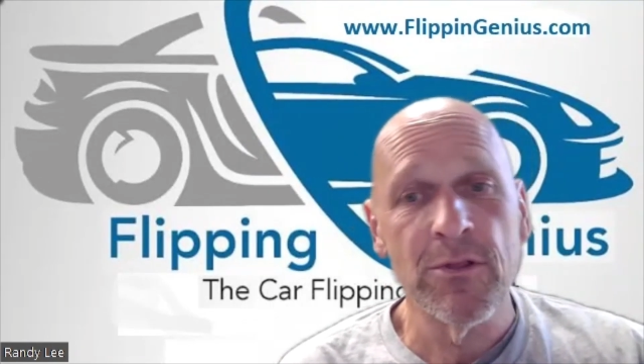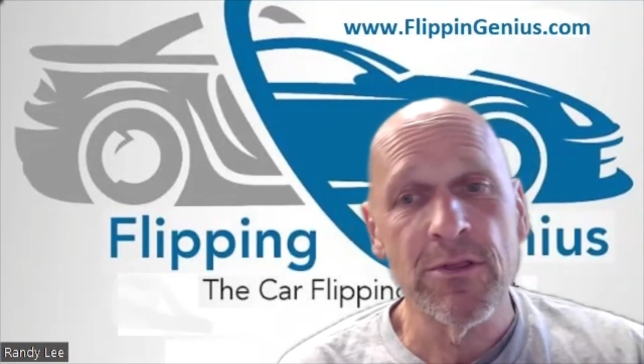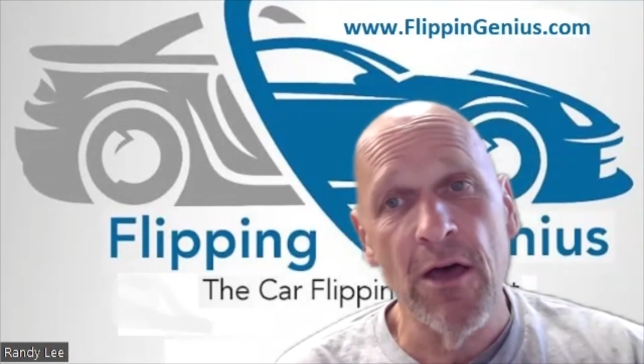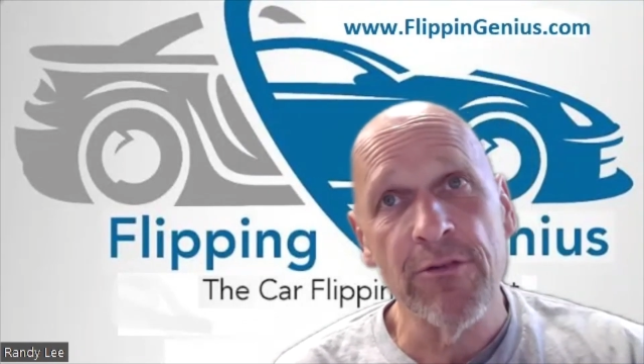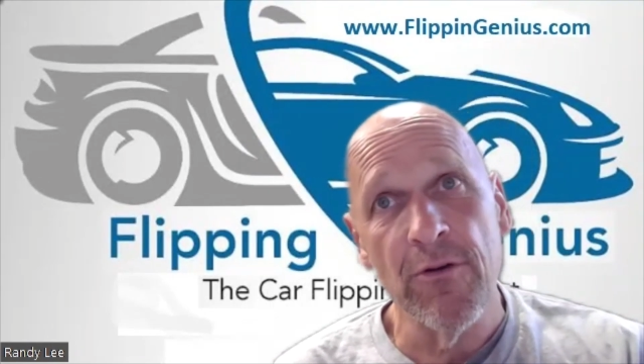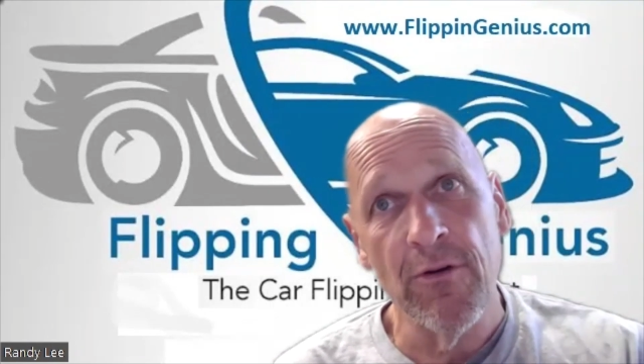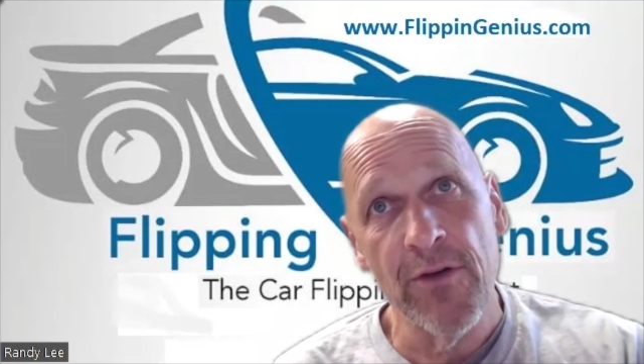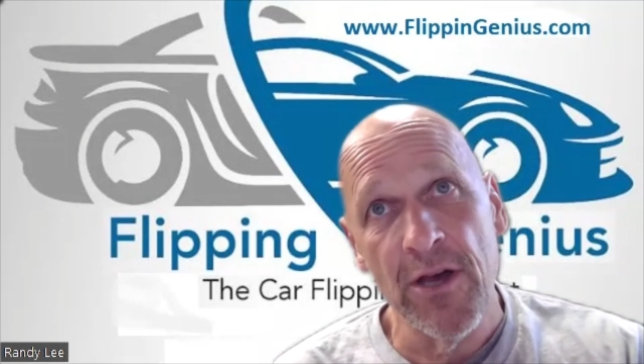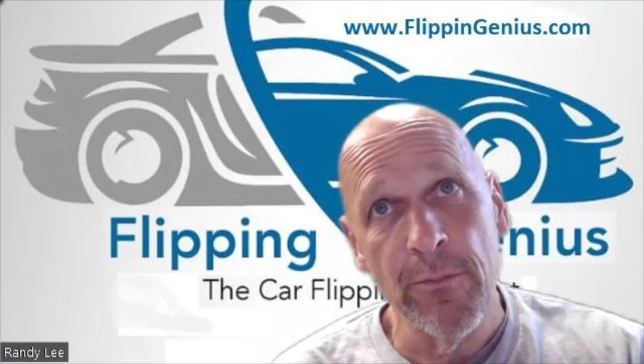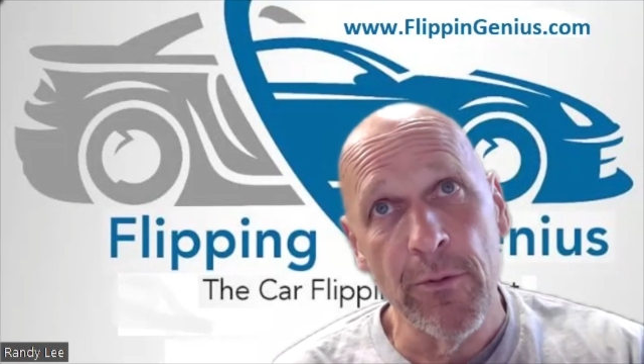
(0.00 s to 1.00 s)
It's also
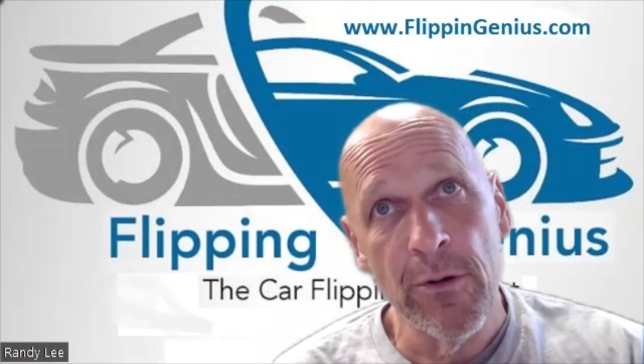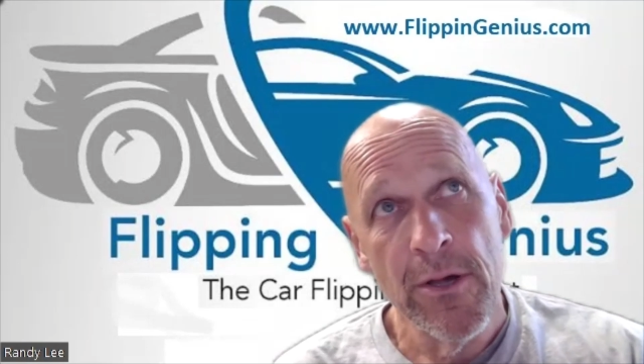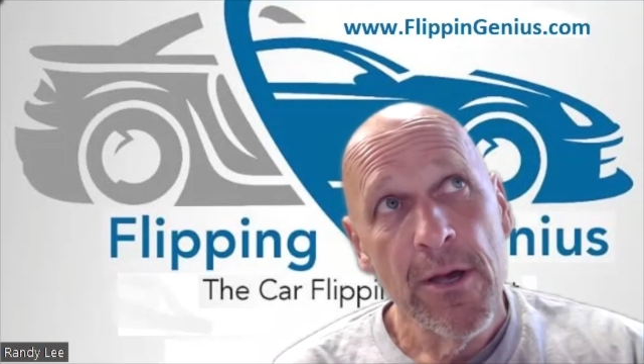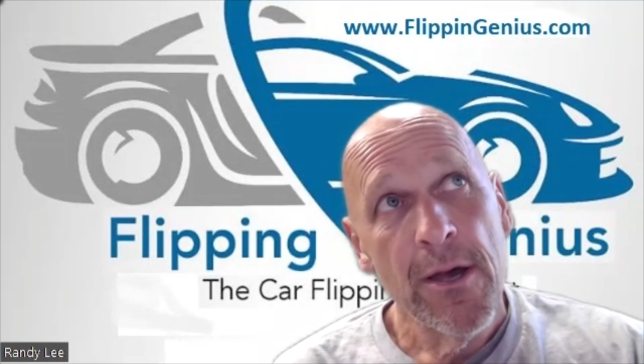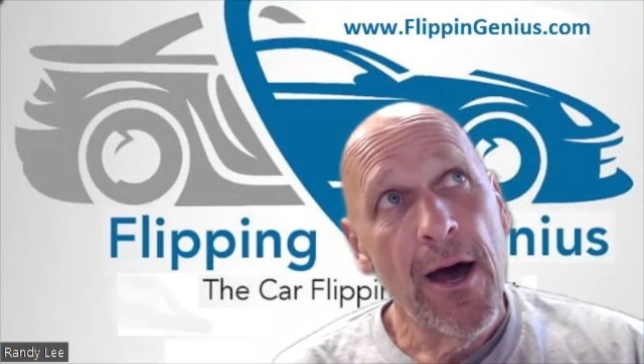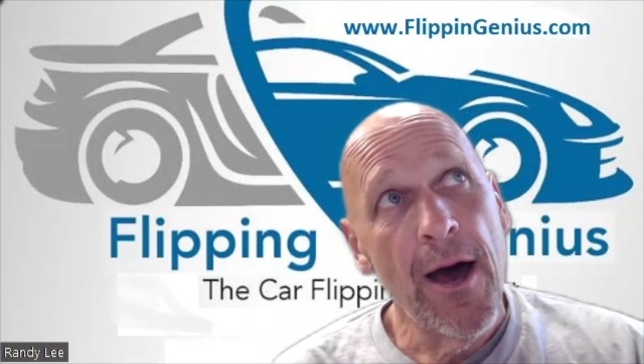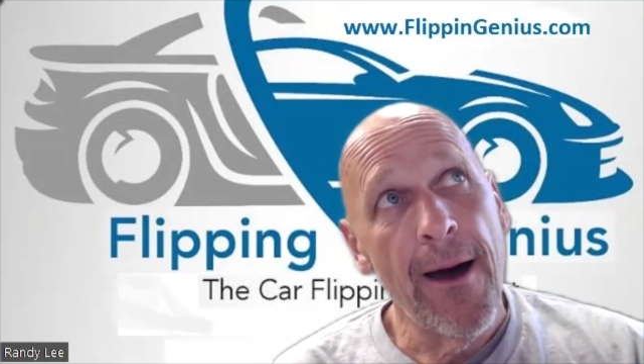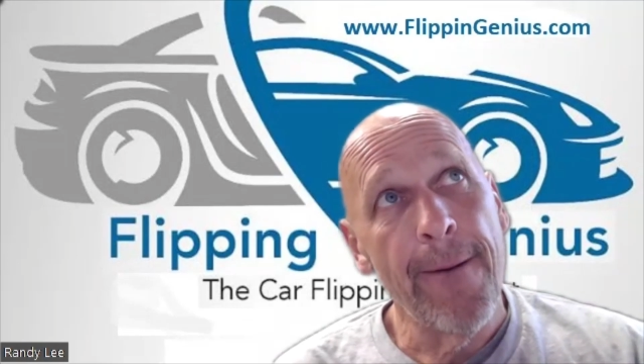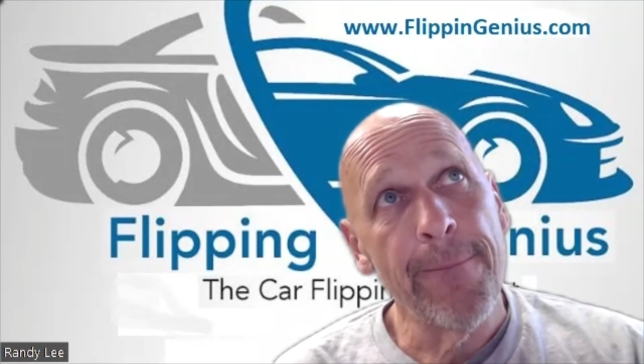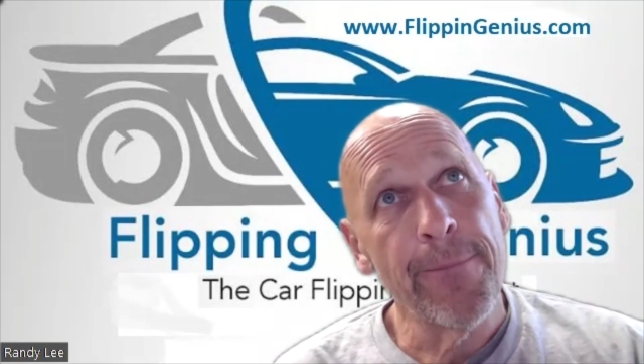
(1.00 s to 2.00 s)
available
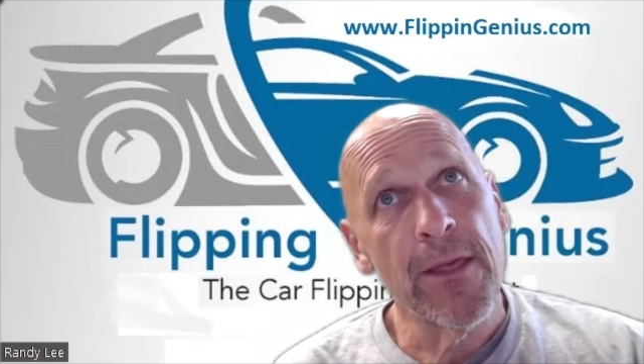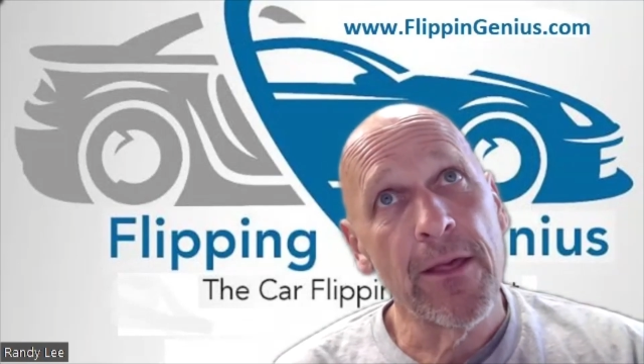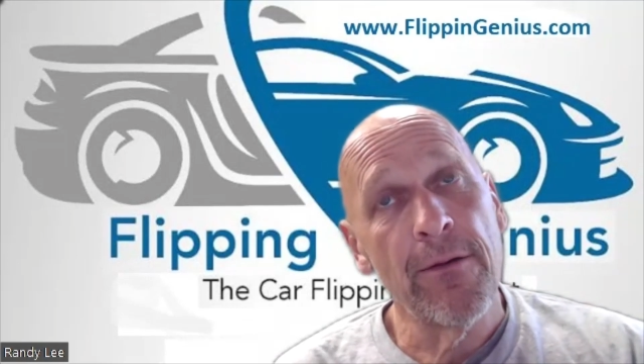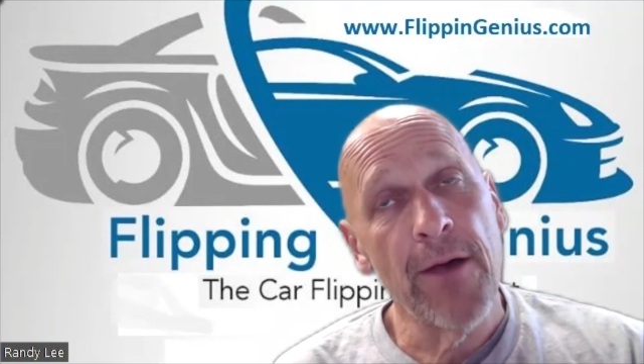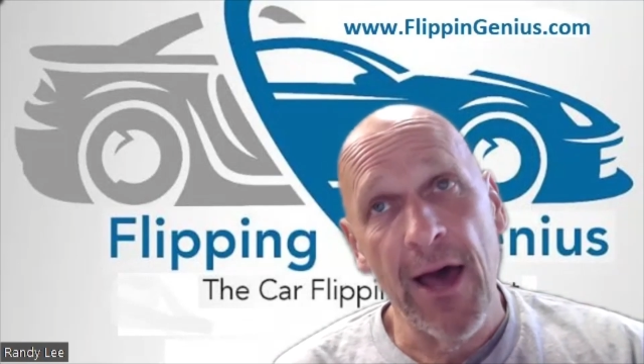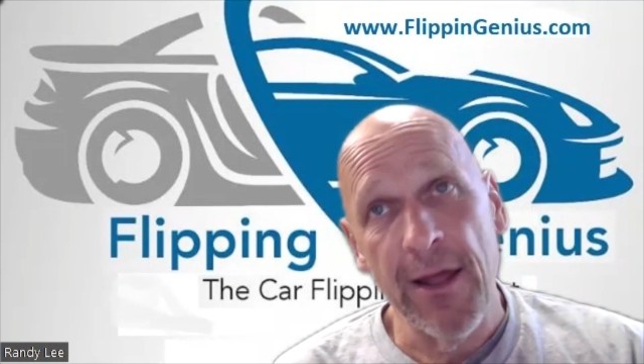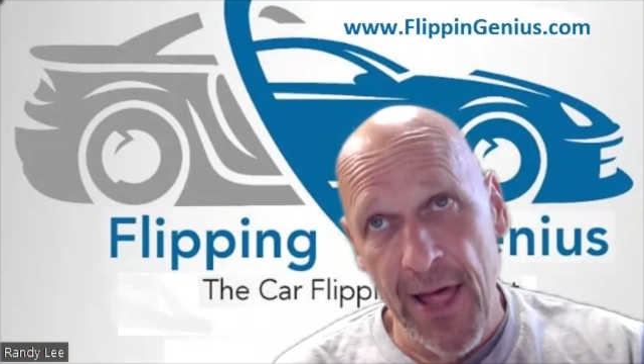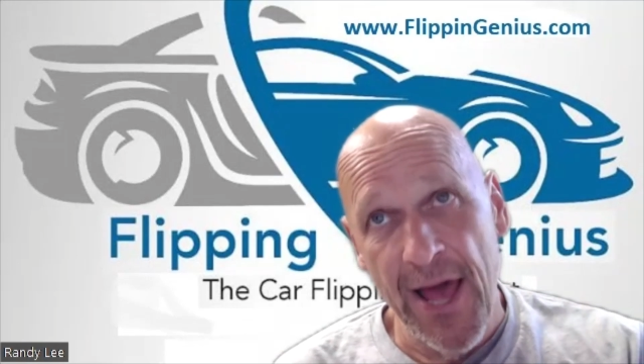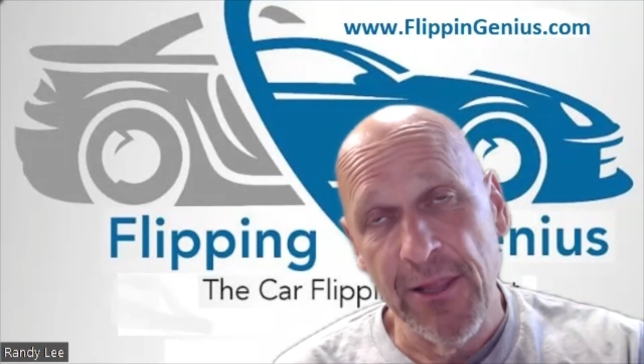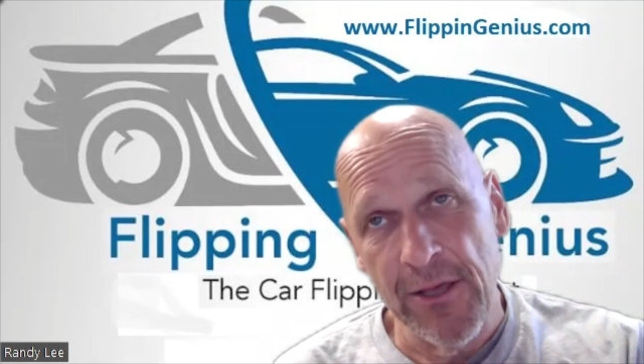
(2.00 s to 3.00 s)
online.